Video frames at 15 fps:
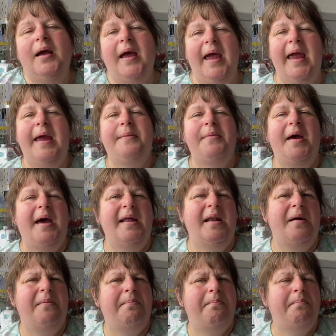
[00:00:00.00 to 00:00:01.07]
Um, and I
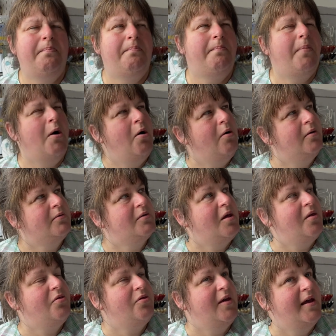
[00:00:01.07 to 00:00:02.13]
bought
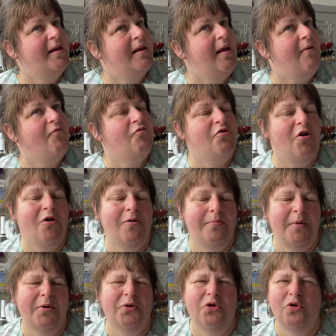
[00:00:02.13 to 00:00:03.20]
this from
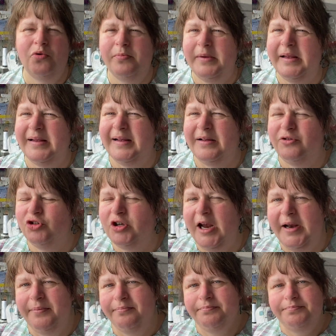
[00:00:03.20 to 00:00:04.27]
Sew Me Sunshine.